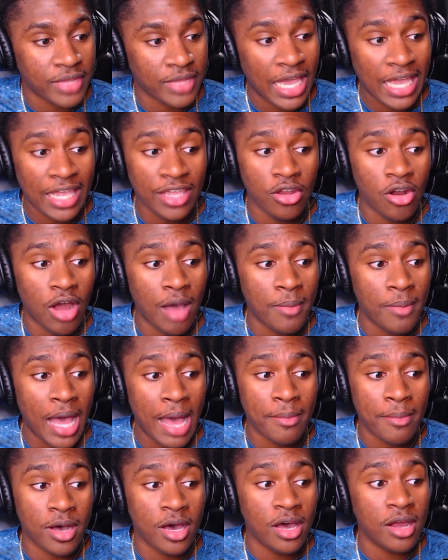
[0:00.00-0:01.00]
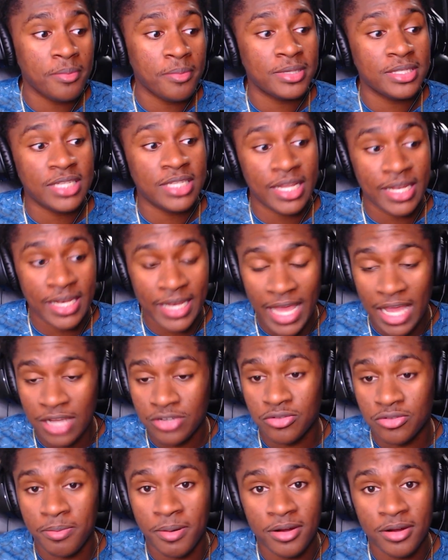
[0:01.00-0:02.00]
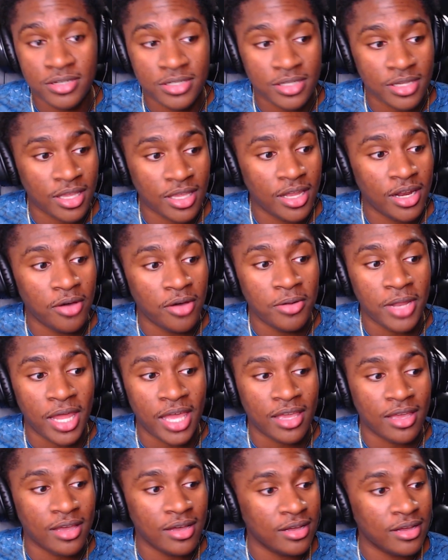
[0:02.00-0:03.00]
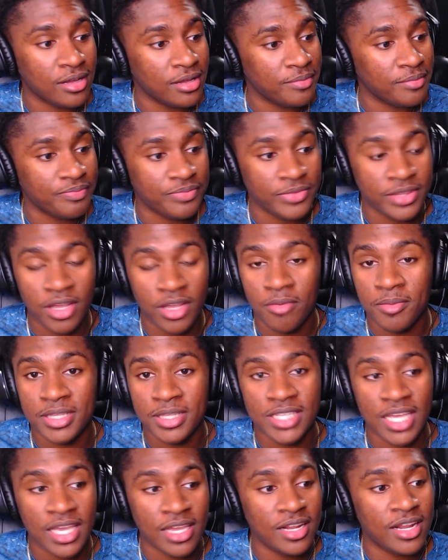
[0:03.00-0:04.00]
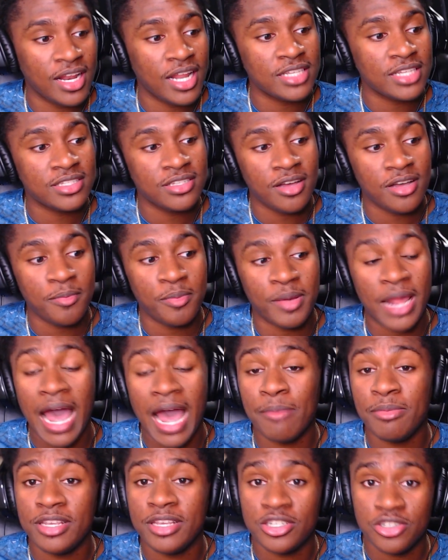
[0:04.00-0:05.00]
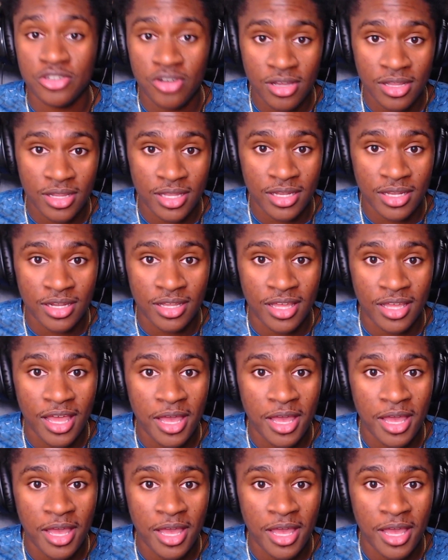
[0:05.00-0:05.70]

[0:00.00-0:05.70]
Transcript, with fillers: And, you know, I'm 100% natural person, you know, like, don't be taking all that stuff, but I be struggling.